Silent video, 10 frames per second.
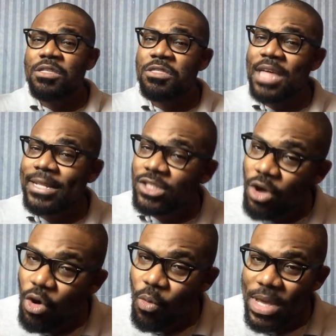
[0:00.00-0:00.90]
That's
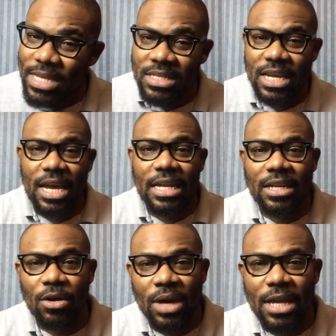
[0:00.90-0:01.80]
all we are saying,
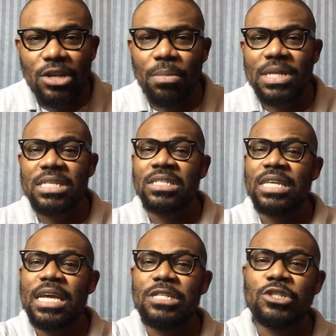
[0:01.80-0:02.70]
okay? Nobody's
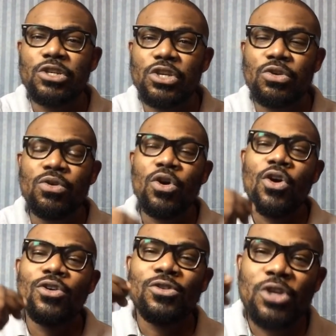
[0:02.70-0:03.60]
saying to you,
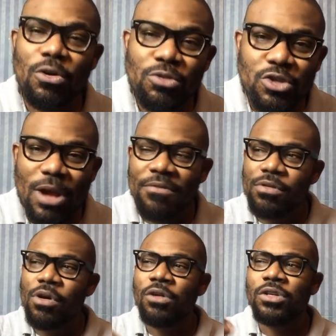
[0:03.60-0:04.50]
don't
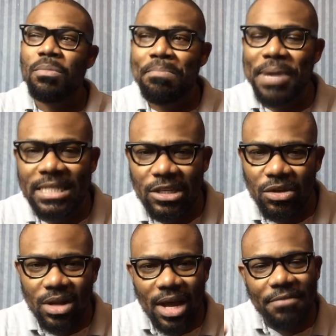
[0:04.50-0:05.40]
travel or don't better
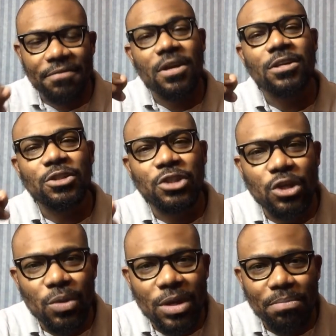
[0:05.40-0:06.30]
your life.
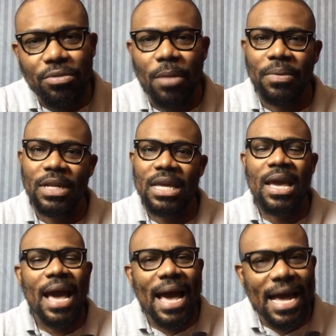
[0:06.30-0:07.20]
Do it properly.
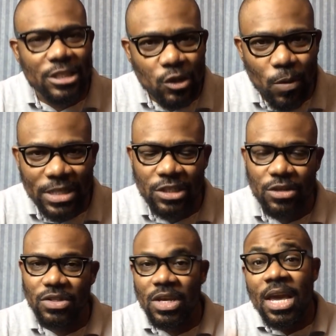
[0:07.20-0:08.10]
Ask
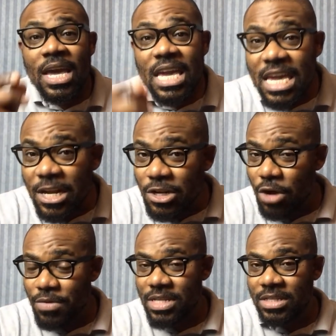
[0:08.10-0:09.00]
questions.
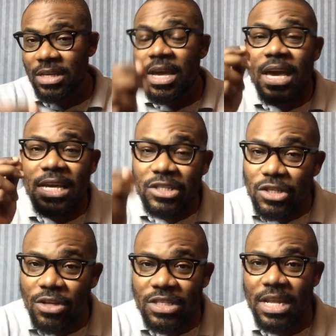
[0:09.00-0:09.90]
Ignorance is
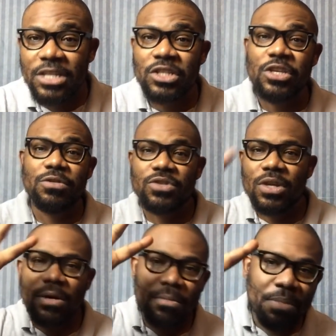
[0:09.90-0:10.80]
not an excuse.
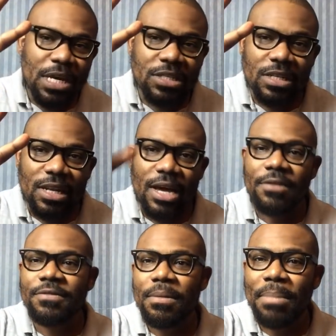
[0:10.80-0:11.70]
Peace and love.
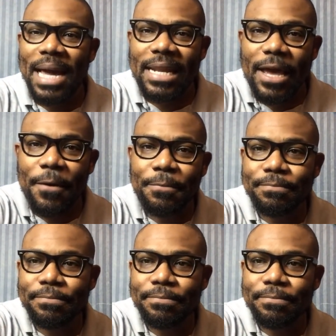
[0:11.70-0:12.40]
Bye now.